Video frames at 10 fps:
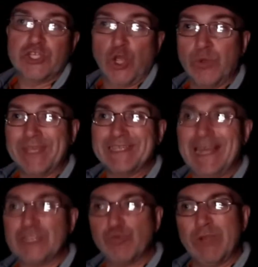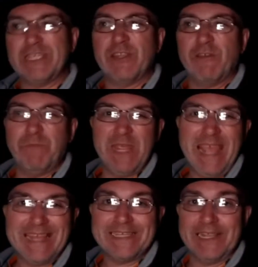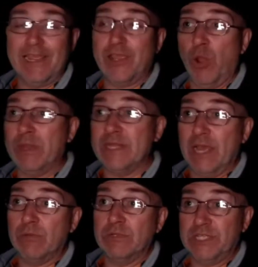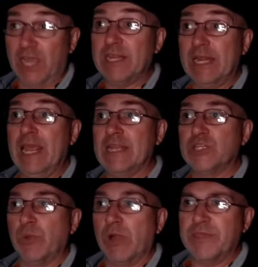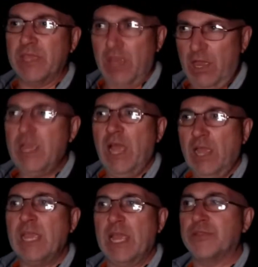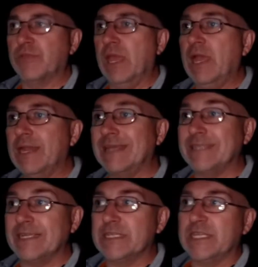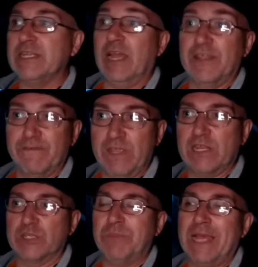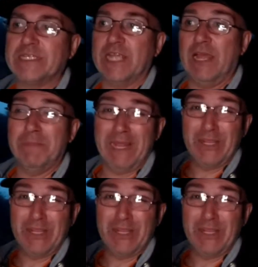So there's less risk of me hitting it going down tight lanes where I think, oh, yeah, I can get through there. And as I see other vehicles pass it, I'm